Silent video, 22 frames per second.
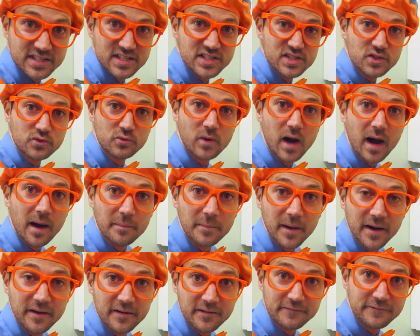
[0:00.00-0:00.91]
scrub
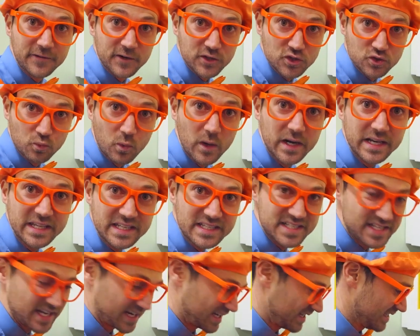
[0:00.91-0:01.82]
for 20
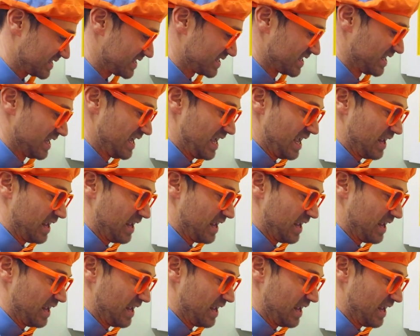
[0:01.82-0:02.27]
seconds.